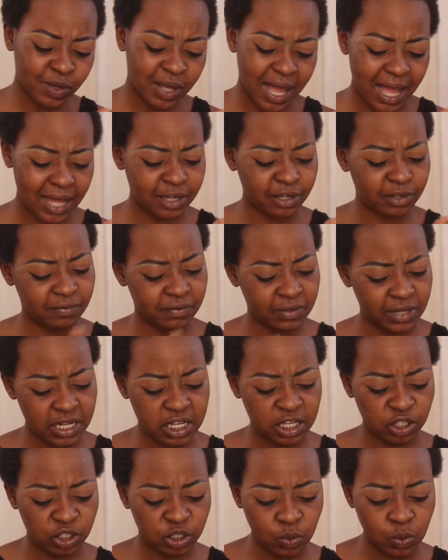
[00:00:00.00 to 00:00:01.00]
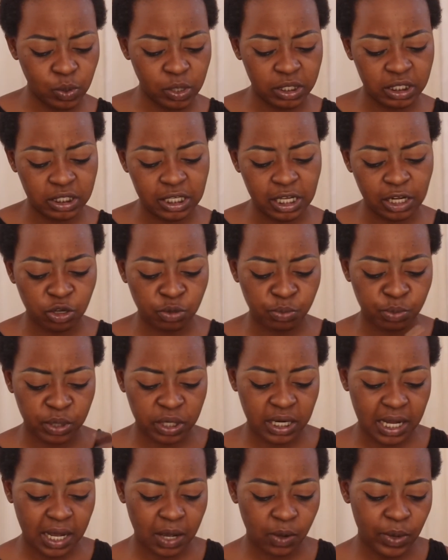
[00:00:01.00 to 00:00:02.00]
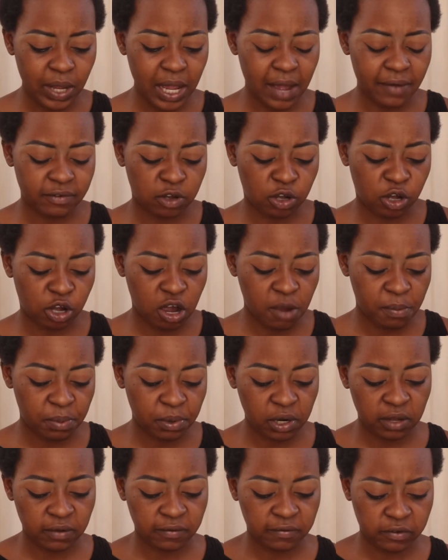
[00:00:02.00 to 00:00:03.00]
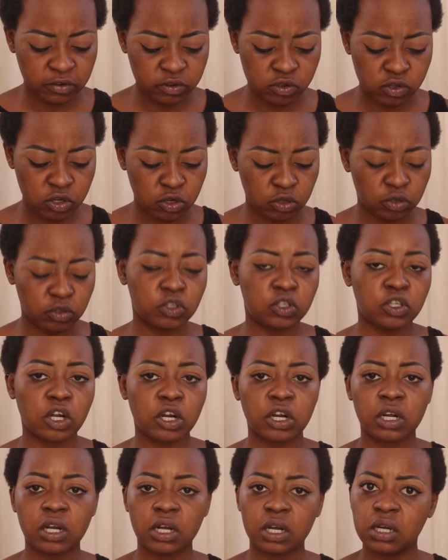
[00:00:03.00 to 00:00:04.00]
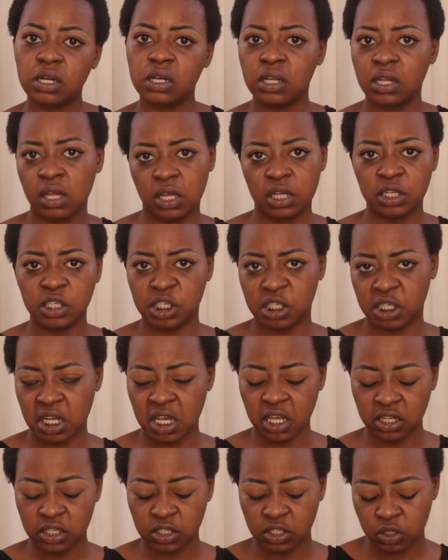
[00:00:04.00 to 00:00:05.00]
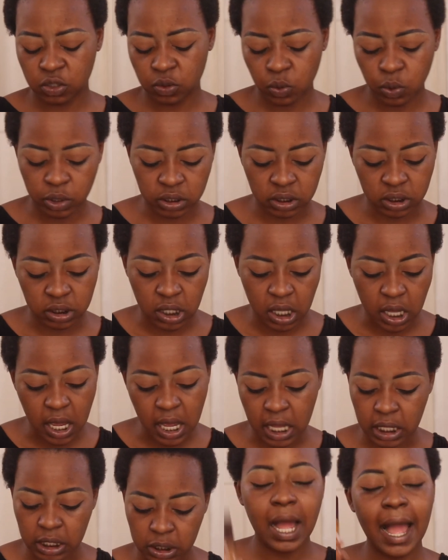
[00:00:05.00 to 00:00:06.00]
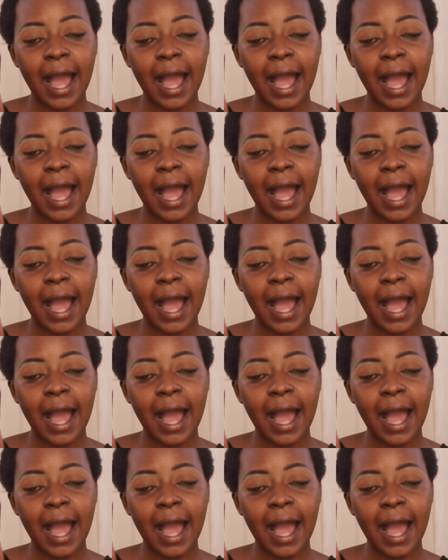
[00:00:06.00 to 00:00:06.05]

kind of lean towards yellow, but now we have a couple of dark shades towards the end.